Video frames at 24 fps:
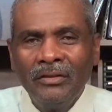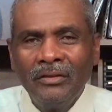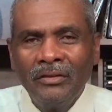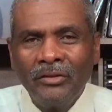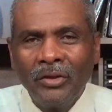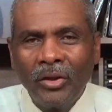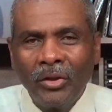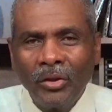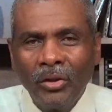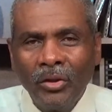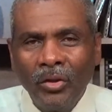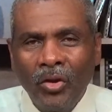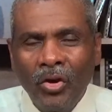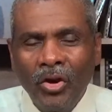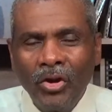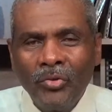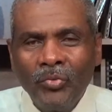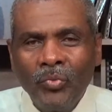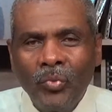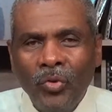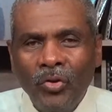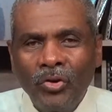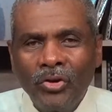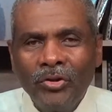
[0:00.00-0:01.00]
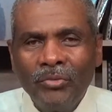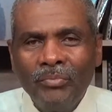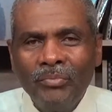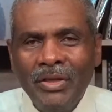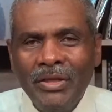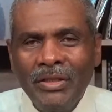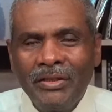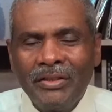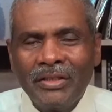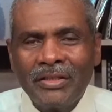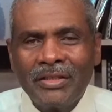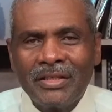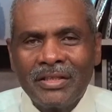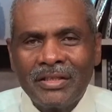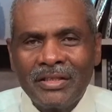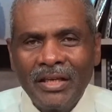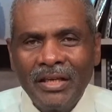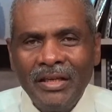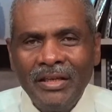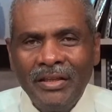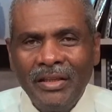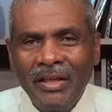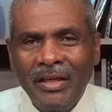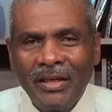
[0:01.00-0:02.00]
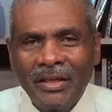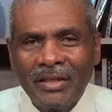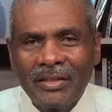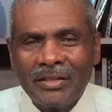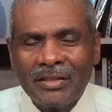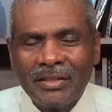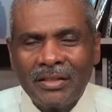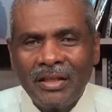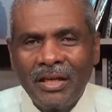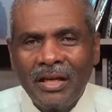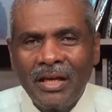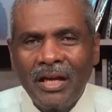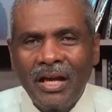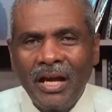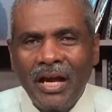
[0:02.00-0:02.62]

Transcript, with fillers: the Lord wanted me to see this,